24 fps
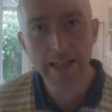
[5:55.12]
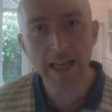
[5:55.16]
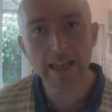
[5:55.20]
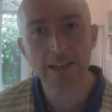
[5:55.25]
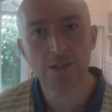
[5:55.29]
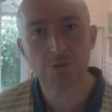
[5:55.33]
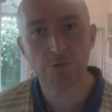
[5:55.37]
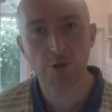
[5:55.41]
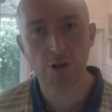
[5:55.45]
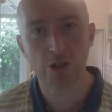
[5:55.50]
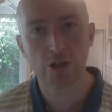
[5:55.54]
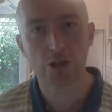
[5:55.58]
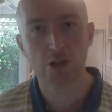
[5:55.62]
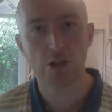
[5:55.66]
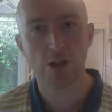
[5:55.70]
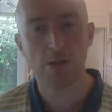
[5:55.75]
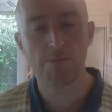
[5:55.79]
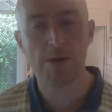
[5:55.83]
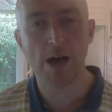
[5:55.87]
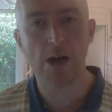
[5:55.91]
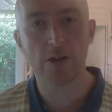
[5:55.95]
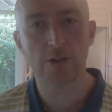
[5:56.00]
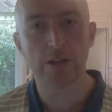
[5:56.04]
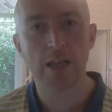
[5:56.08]
That's what it's
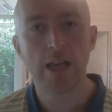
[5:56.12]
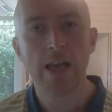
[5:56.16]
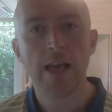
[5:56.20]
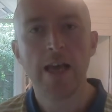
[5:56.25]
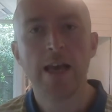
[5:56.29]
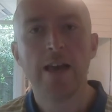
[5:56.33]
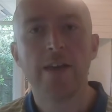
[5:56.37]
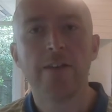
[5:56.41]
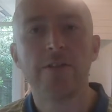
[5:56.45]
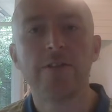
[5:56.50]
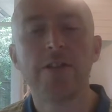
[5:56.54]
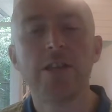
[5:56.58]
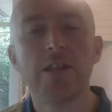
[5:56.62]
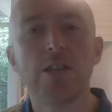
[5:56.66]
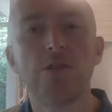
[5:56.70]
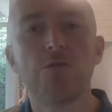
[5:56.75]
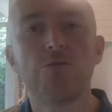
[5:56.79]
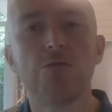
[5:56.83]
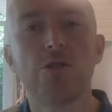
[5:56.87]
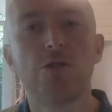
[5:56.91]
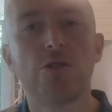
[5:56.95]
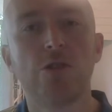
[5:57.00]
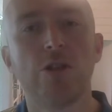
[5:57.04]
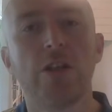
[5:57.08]
all about. This
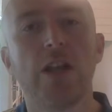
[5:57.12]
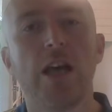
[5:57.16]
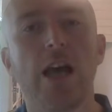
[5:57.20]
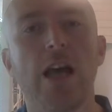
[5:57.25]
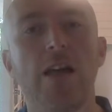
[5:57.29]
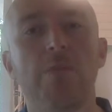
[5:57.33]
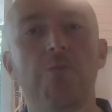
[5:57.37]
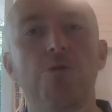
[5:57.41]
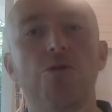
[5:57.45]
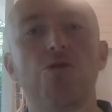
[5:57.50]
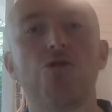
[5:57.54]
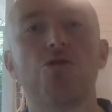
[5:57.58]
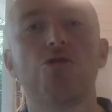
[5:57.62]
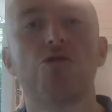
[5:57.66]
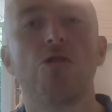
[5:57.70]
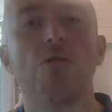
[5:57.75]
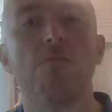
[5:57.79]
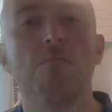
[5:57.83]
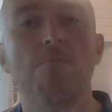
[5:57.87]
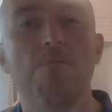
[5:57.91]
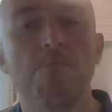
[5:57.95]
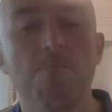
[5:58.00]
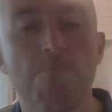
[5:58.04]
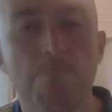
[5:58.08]
is what's going to help you
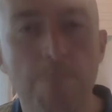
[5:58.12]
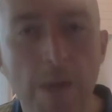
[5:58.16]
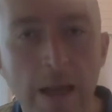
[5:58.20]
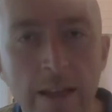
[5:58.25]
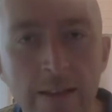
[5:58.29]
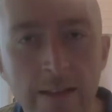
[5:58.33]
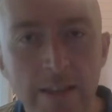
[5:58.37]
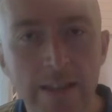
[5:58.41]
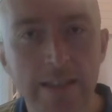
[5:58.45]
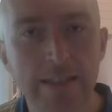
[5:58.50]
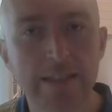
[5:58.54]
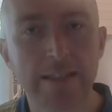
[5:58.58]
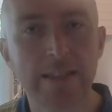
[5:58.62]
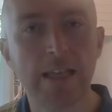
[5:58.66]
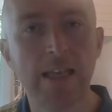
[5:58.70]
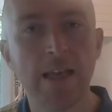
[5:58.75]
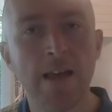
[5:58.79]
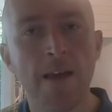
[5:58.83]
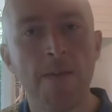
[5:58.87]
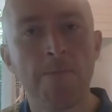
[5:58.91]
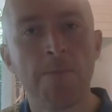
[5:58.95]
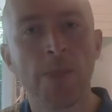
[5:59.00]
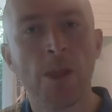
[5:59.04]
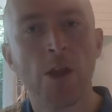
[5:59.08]

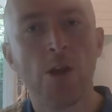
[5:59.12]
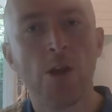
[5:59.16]
tremendously